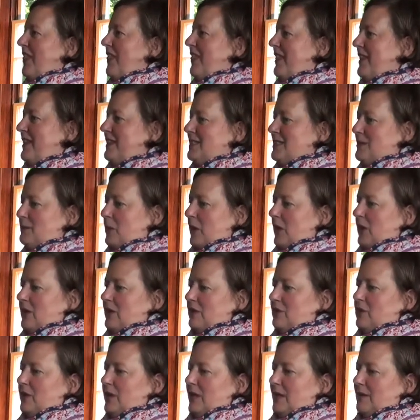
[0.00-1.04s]
This part
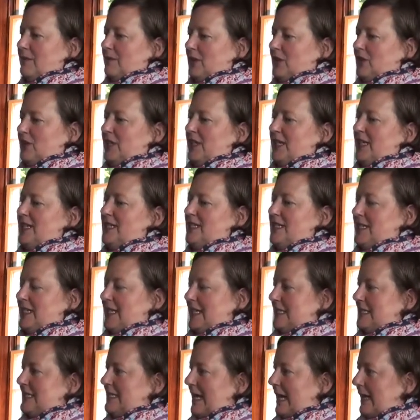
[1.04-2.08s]
of what I'm learning isn't
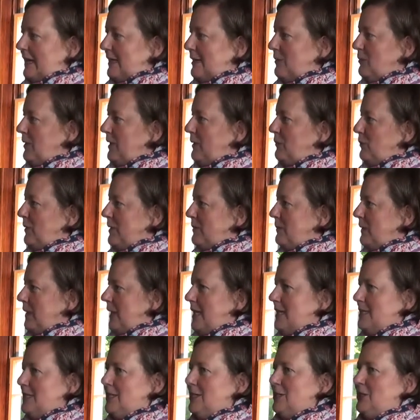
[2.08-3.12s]
exactly what we
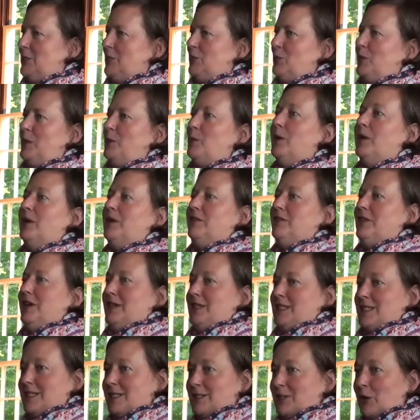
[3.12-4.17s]
plan to do. We want to
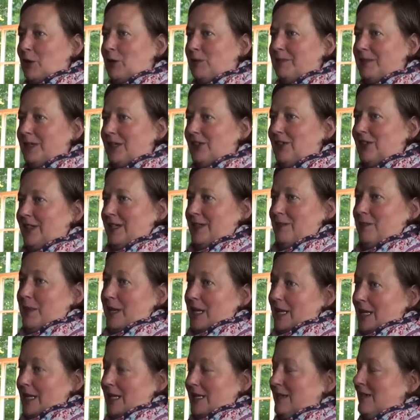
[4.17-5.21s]
run a stone mill in
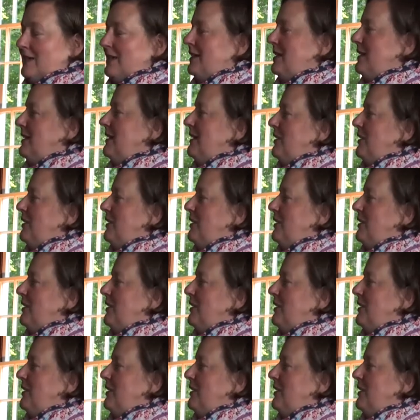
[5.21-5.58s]
Maine.